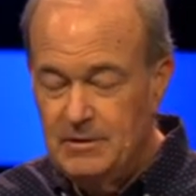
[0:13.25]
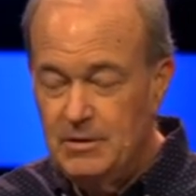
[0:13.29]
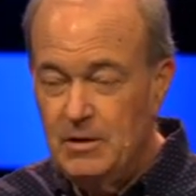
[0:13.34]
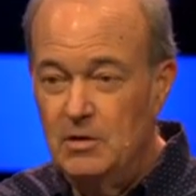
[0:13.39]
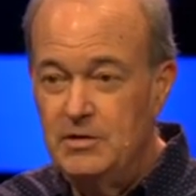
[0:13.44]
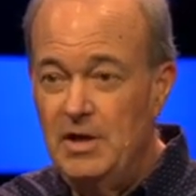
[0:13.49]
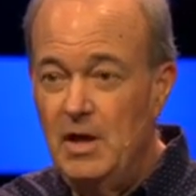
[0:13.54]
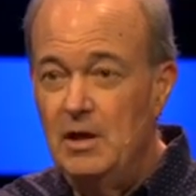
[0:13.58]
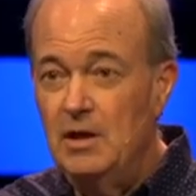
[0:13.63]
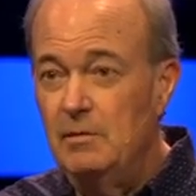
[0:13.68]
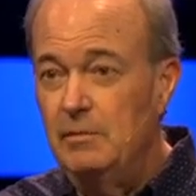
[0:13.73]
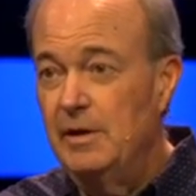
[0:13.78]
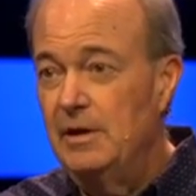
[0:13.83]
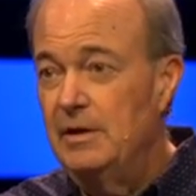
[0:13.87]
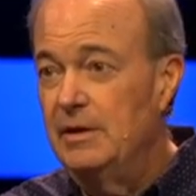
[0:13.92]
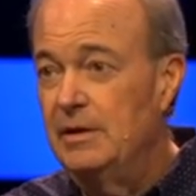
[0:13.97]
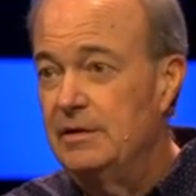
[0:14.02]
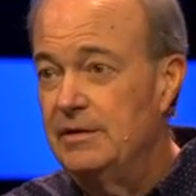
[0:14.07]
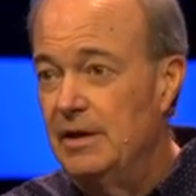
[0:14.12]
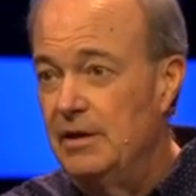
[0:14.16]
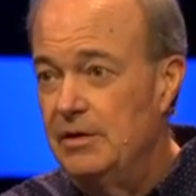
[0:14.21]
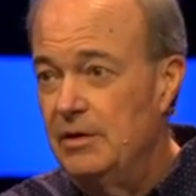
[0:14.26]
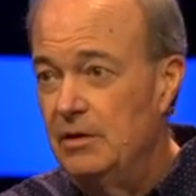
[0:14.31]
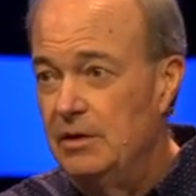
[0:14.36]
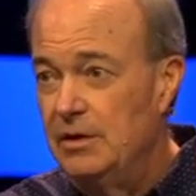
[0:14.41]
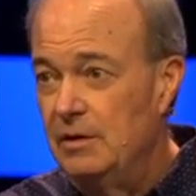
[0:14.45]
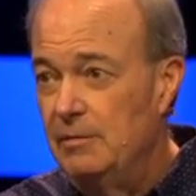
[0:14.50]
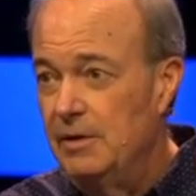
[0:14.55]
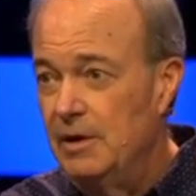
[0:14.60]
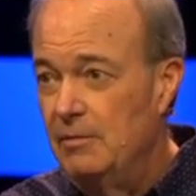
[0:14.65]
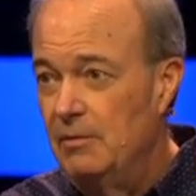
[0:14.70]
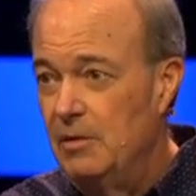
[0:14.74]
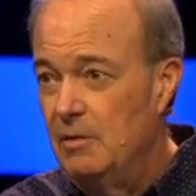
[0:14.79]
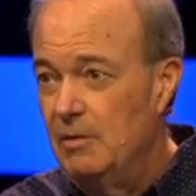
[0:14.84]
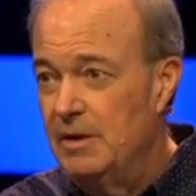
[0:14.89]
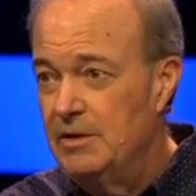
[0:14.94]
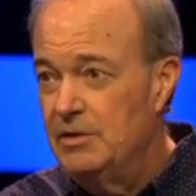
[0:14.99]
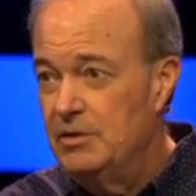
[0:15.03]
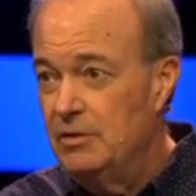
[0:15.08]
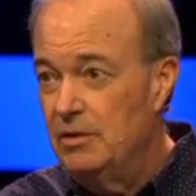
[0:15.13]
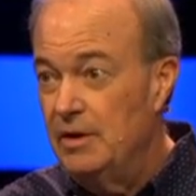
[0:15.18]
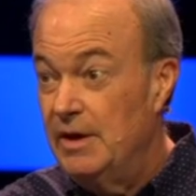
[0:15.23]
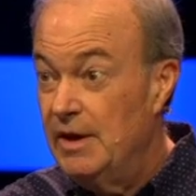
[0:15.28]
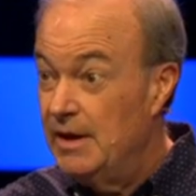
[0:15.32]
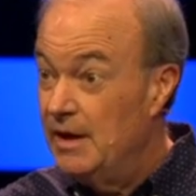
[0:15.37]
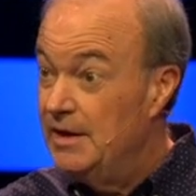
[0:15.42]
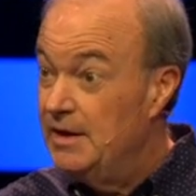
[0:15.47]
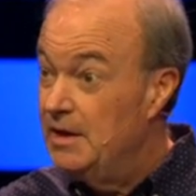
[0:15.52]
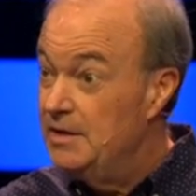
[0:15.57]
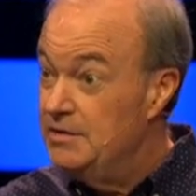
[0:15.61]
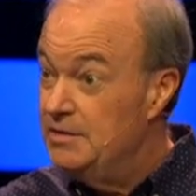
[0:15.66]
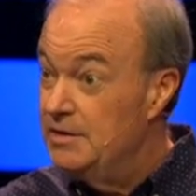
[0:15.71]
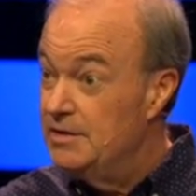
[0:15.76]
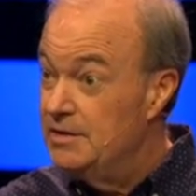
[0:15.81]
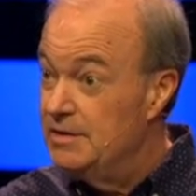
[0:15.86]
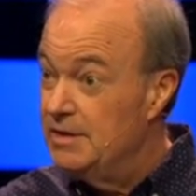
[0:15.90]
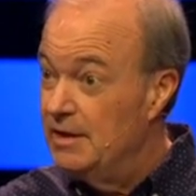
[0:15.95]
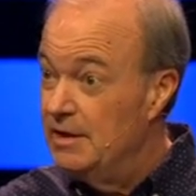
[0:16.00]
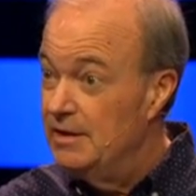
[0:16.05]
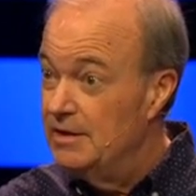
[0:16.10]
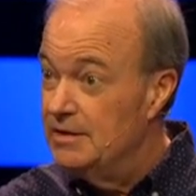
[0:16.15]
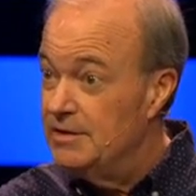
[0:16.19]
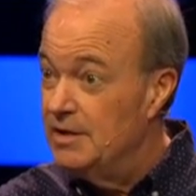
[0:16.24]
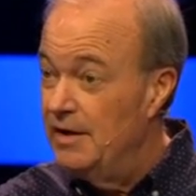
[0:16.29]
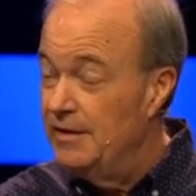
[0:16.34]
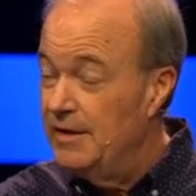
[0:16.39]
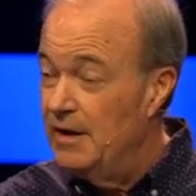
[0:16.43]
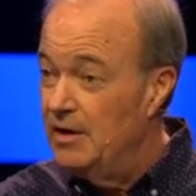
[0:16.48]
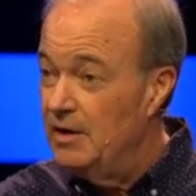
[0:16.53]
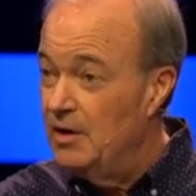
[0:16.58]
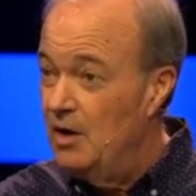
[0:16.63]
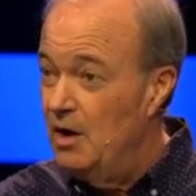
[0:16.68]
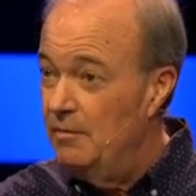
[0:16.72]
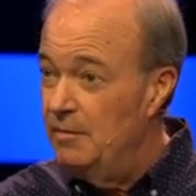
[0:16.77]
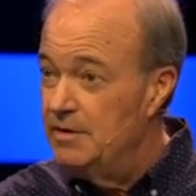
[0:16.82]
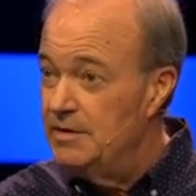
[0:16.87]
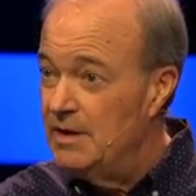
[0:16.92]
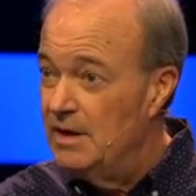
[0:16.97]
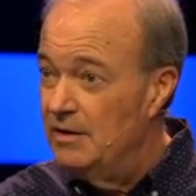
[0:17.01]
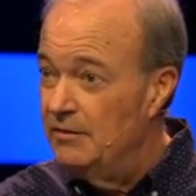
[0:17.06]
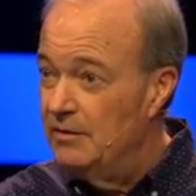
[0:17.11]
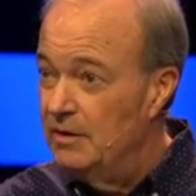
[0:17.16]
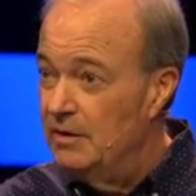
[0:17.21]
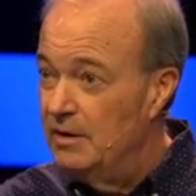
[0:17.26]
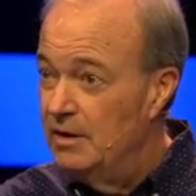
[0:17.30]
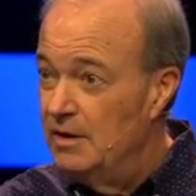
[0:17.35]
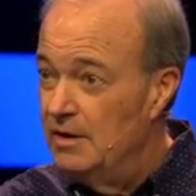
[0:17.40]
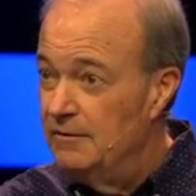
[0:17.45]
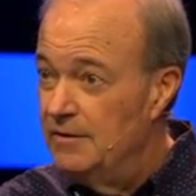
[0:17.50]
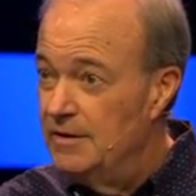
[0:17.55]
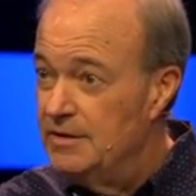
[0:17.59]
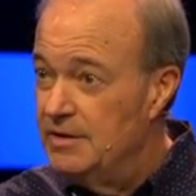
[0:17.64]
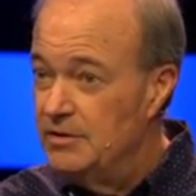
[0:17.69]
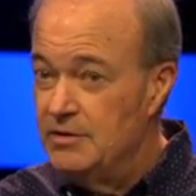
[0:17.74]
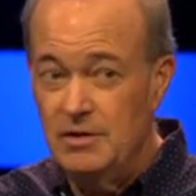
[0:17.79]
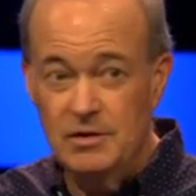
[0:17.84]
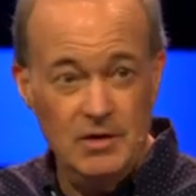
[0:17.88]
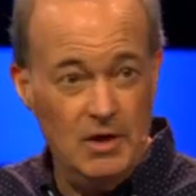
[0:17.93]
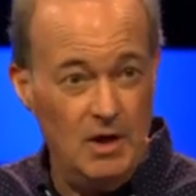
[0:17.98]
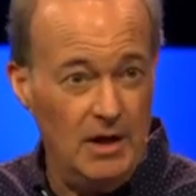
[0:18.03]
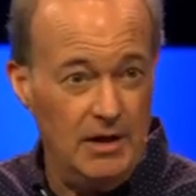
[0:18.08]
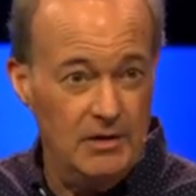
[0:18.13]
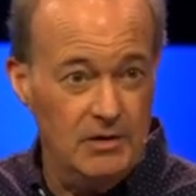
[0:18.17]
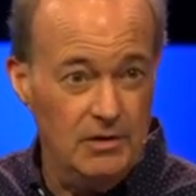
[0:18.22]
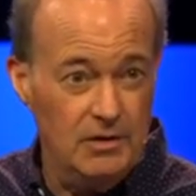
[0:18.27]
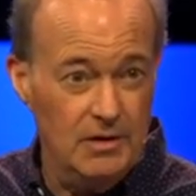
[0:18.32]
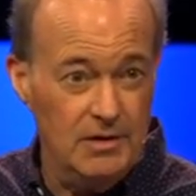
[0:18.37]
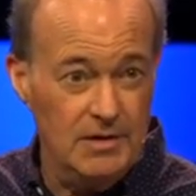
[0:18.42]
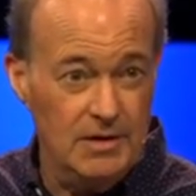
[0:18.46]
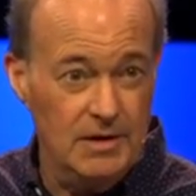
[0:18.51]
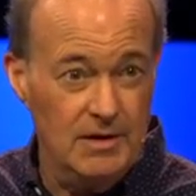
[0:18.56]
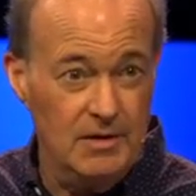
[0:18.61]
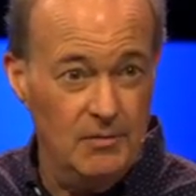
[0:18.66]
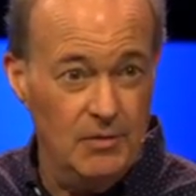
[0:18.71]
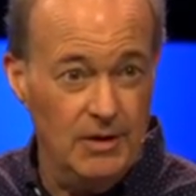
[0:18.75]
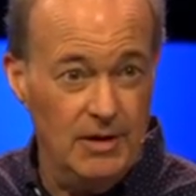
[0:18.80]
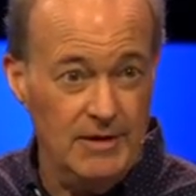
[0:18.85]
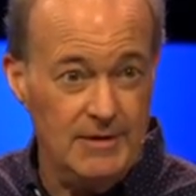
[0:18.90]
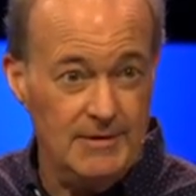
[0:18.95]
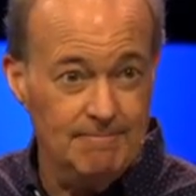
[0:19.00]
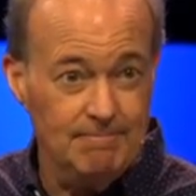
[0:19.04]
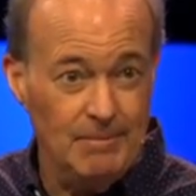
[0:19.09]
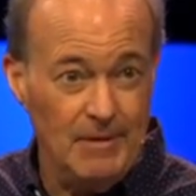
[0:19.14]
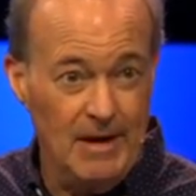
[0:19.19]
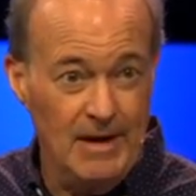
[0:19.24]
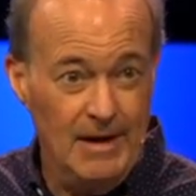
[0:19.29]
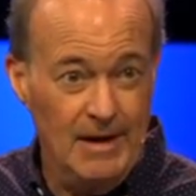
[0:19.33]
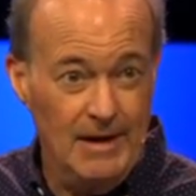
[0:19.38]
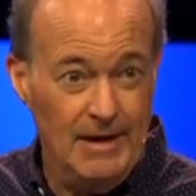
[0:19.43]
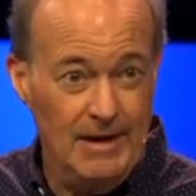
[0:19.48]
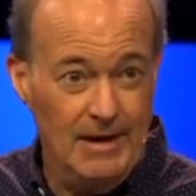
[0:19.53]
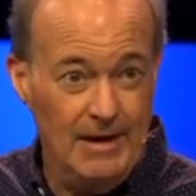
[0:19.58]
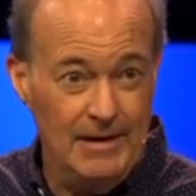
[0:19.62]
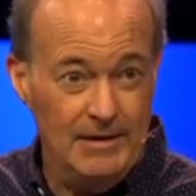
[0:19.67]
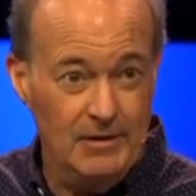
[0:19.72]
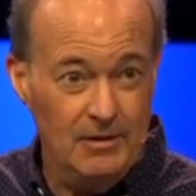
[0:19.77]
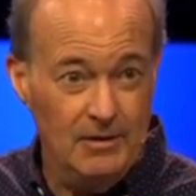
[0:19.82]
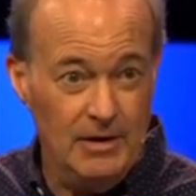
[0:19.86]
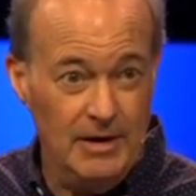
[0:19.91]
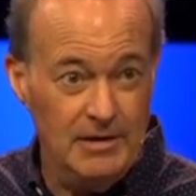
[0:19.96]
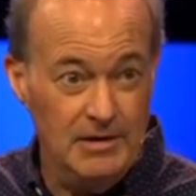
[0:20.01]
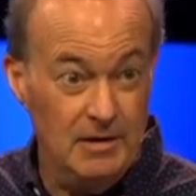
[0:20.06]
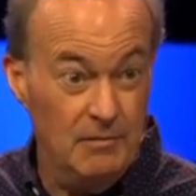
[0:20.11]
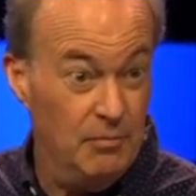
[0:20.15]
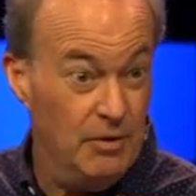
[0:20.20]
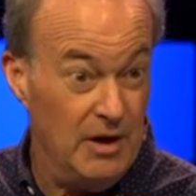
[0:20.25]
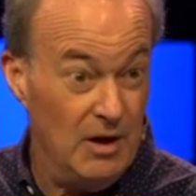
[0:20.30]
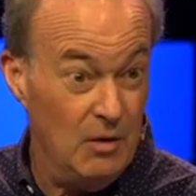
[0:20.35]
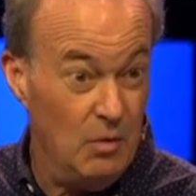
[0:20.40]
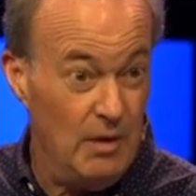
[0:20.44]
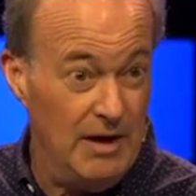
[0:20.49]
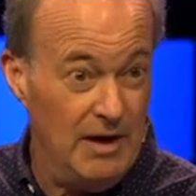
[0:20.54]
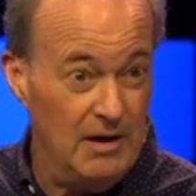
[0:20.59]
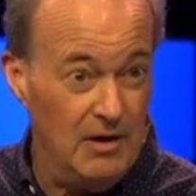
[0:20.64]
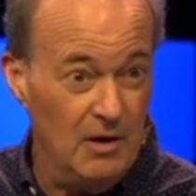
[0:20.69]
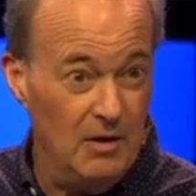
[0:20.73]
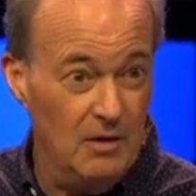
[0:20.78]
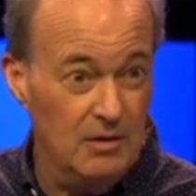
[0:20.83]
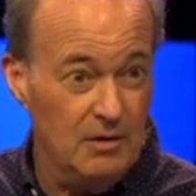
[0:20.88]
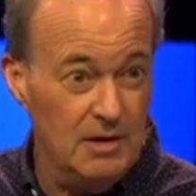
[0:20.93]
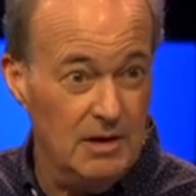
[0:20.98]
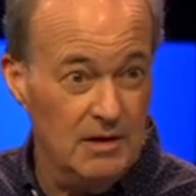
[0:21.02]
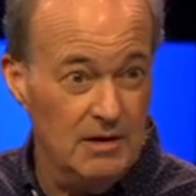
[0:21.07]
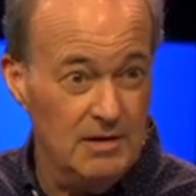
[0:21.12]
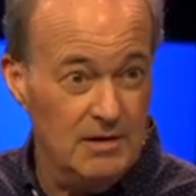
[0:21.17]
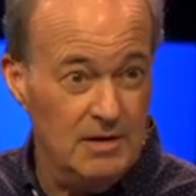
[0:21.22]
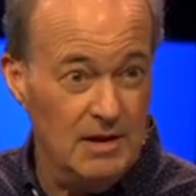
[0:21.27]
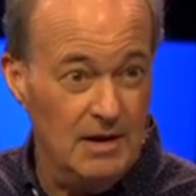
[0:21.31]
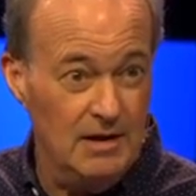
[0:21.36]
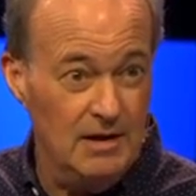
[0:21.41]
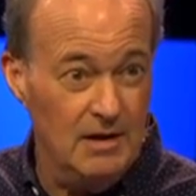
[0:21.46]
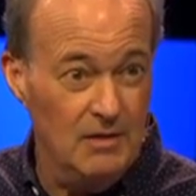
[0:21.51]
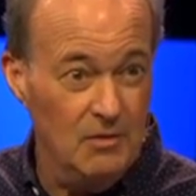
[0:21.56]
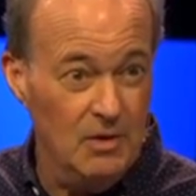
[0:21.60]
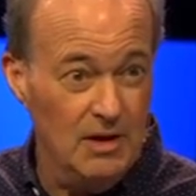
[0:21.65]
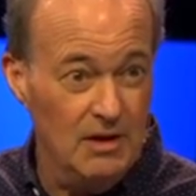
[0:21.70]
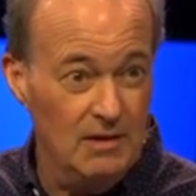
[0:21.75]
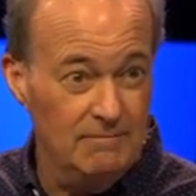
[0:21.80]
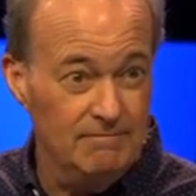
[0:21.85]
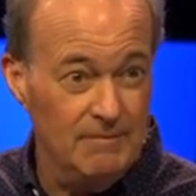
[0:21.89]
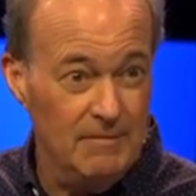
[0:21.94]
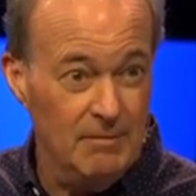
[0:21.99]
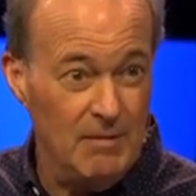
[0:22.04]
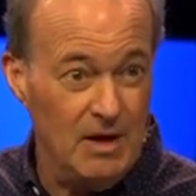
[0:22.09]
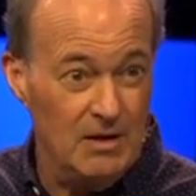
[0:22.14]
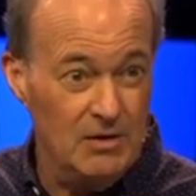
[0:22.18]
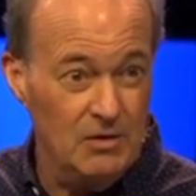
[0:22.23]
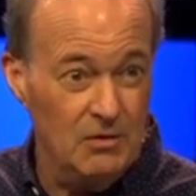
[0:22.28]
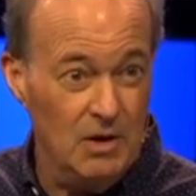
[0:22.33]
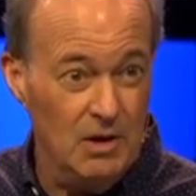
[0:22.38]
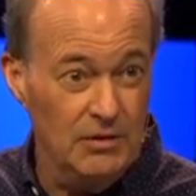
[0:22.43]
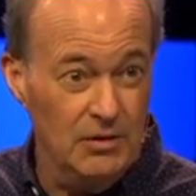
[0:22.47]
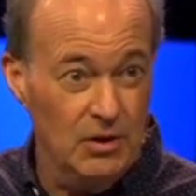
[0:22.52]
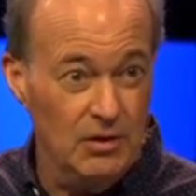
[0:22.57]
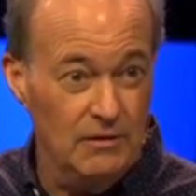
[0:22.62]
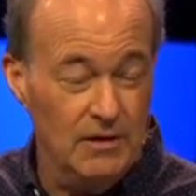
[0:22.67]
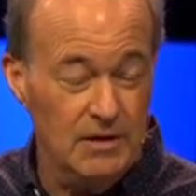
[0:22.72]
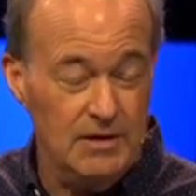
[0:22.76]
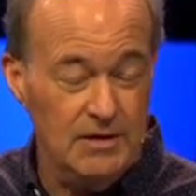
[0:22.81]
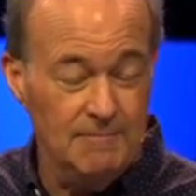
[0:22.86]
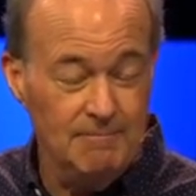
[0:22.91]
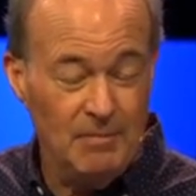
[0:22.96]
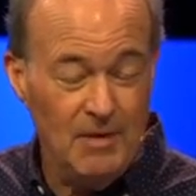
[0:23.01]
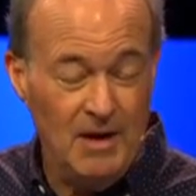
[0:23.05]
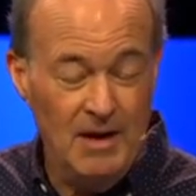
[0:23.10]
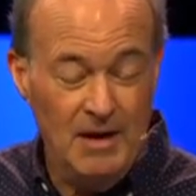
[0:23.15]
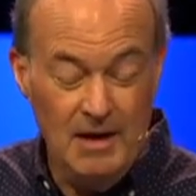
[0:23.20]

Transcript: So I'll tell you a little bit about my story. I guess it's not that common to have a physician talking to you on Sunday mornings. I know I didn't bring a white coat because I didn't want to get you all nervous.